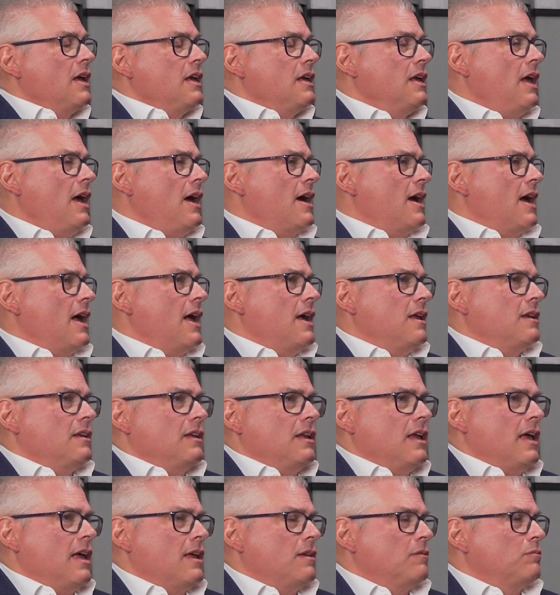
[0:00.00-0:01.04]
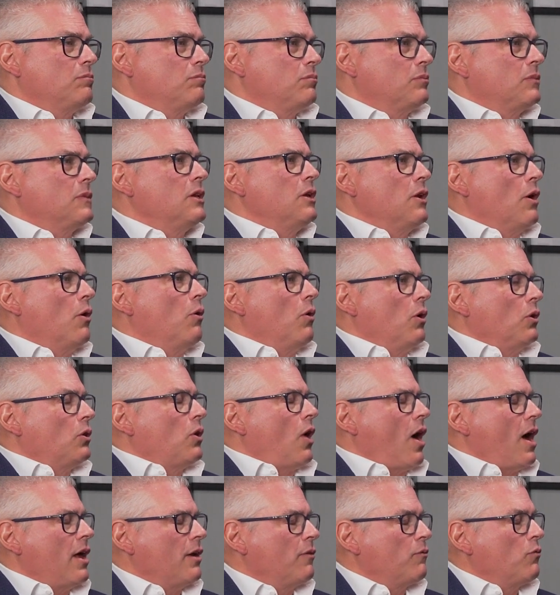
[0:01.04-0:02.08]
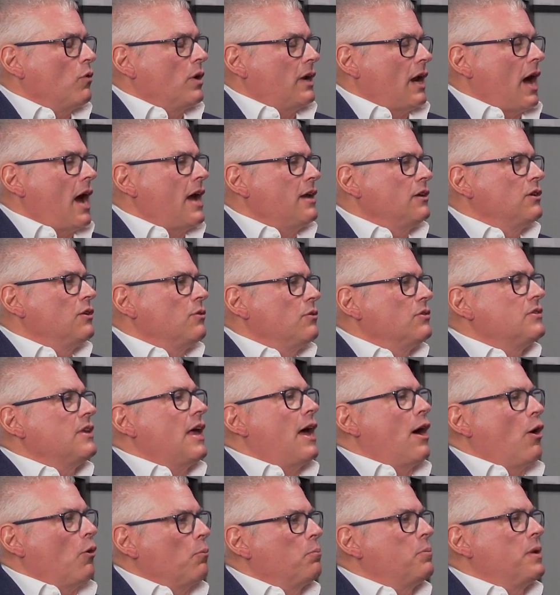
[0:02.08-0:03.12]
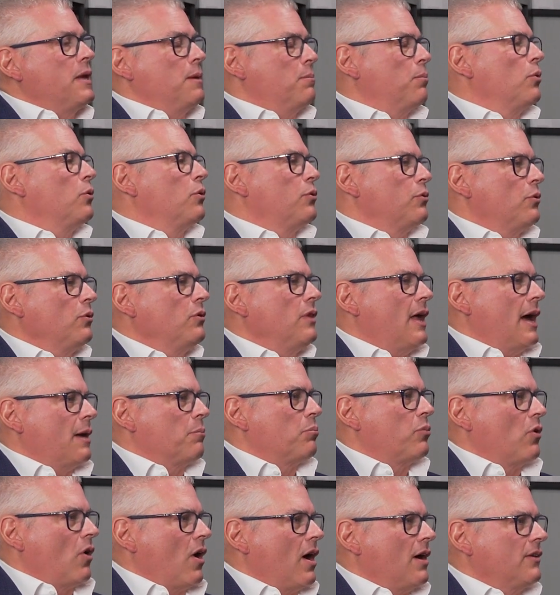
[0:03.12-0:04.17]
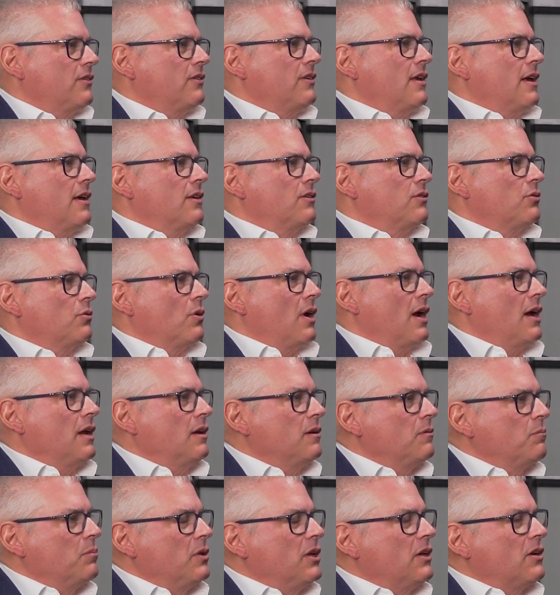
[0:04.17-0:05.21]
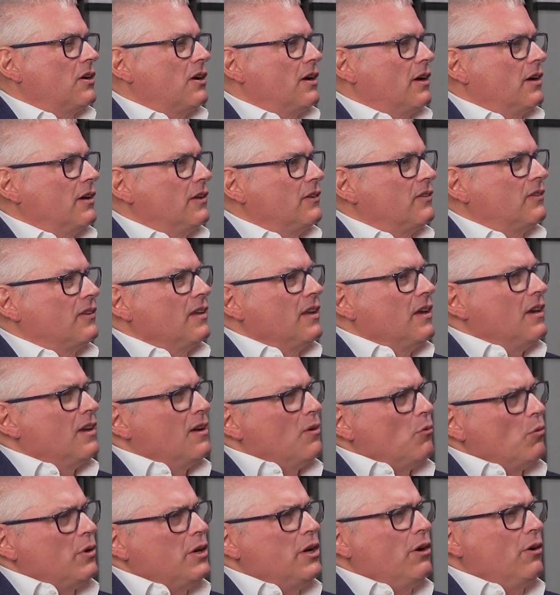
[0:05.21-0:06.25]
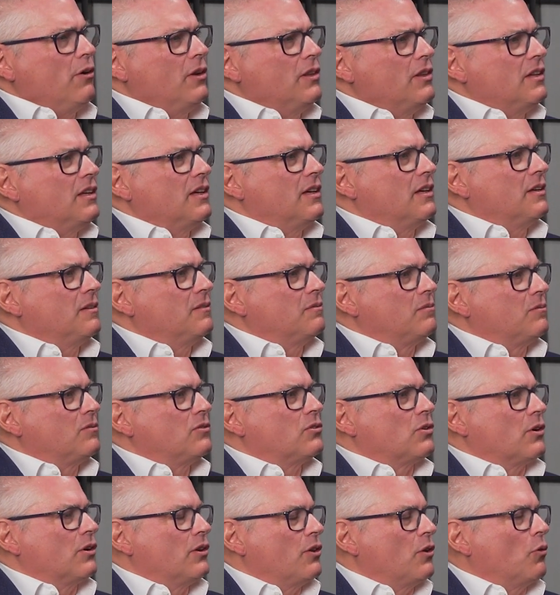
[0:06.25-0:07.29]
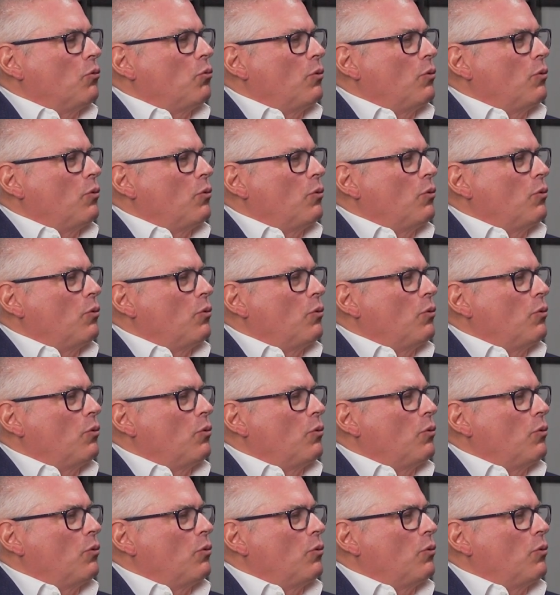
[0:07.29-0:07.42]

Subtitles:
Yeah, and a lot of what I do is help people through that process, right? Because when you're in the sort of the